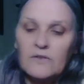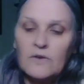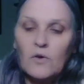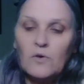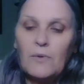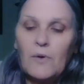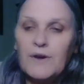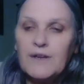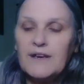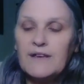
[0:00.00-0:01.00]
The whole
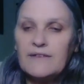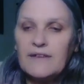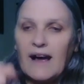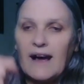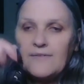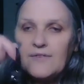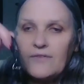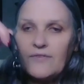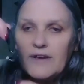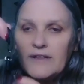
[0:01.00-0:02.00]
point is to have
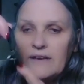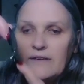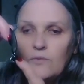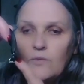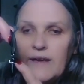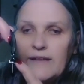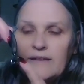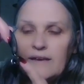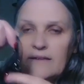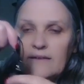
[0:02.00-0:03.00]
something that is
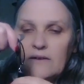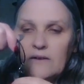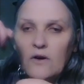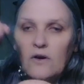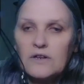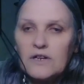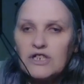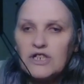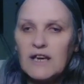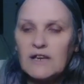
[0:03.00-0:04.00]
weighted on a
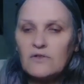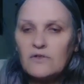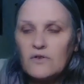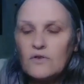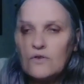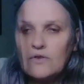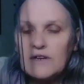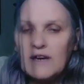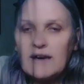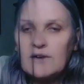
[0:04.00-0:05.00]
chain or a
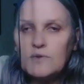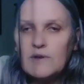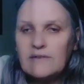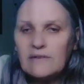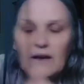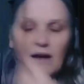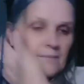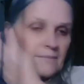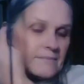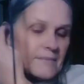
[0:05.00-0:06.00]
cord. I always
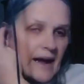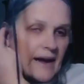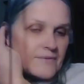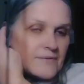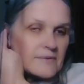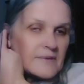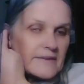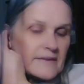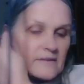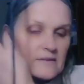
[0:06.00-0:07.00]
have
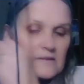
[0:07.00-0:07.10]
this,